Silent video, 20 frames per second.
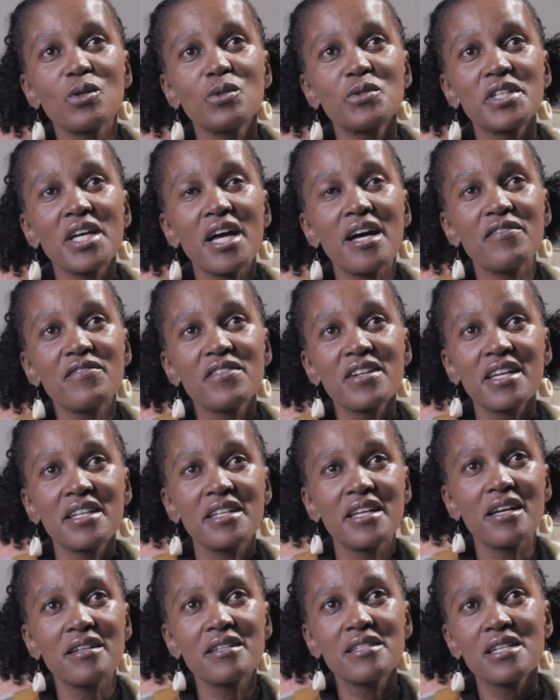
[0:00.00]
called the
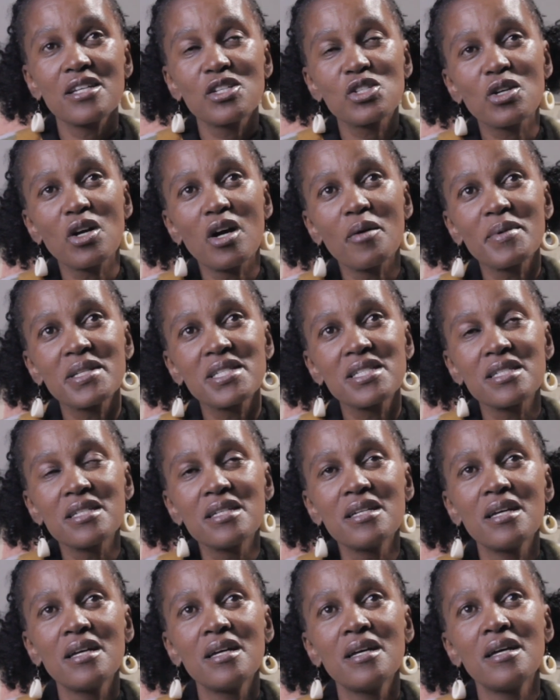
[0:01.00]
African Heritage
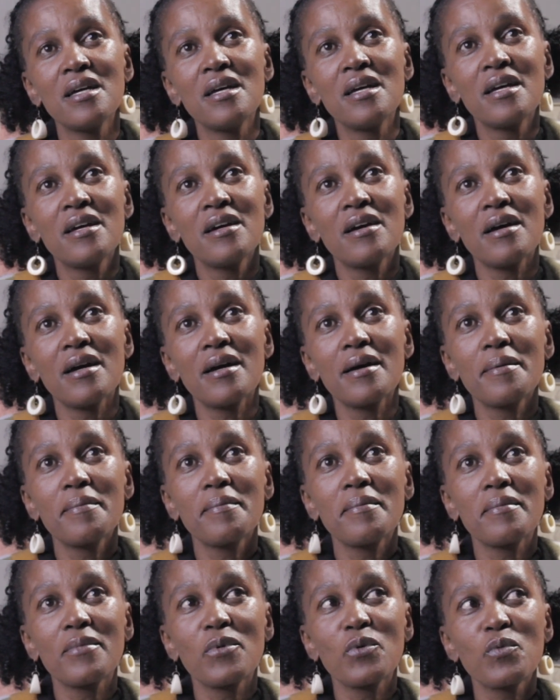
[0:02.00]
Committee,
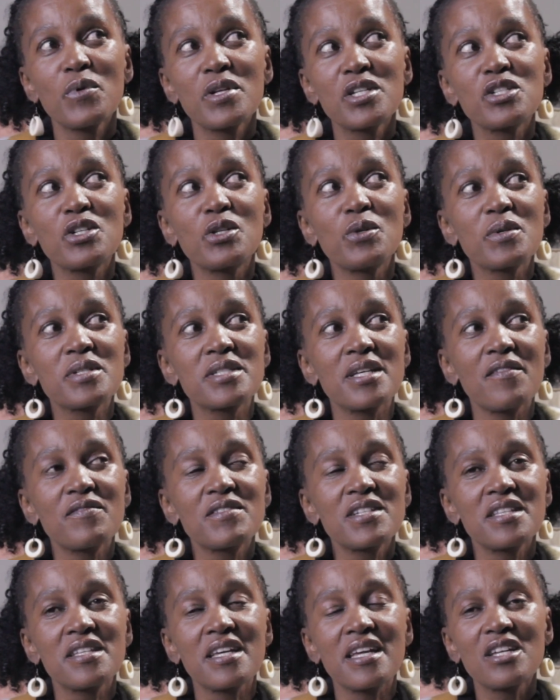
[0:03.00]
which looks
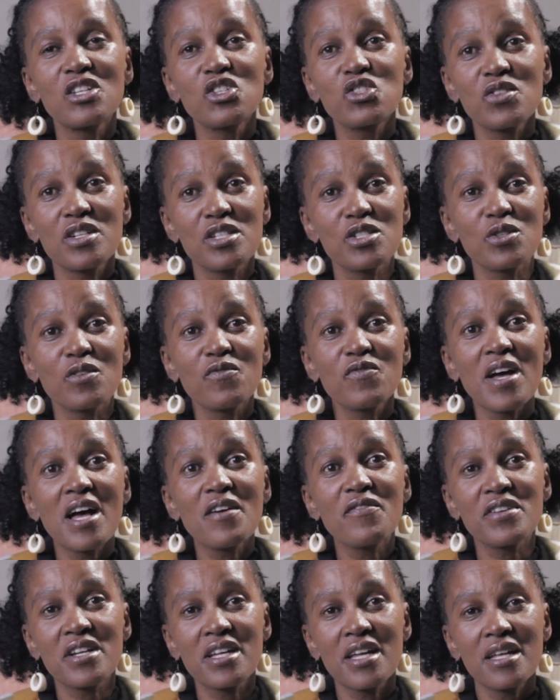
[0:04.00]
after the interest of
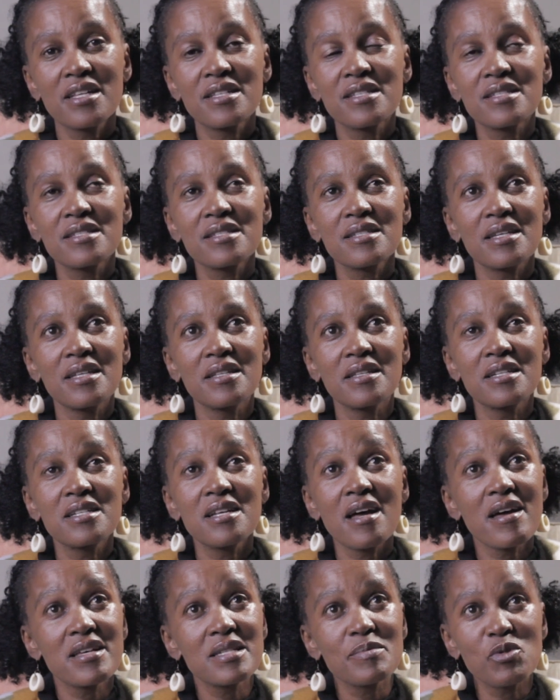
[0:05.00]
Africans in the
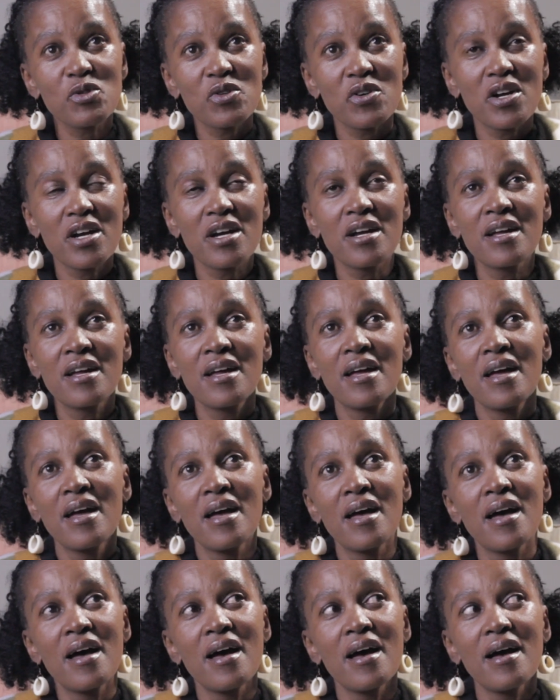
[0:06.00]
diaspora
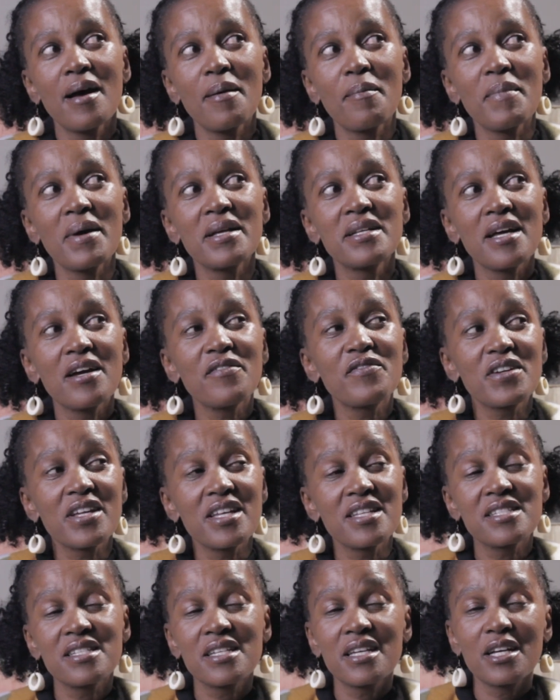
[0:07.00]
and
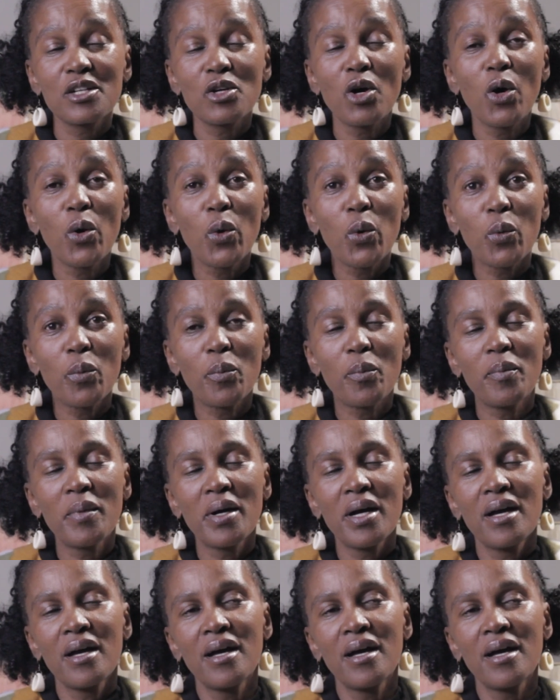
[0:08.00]
Africans here at home.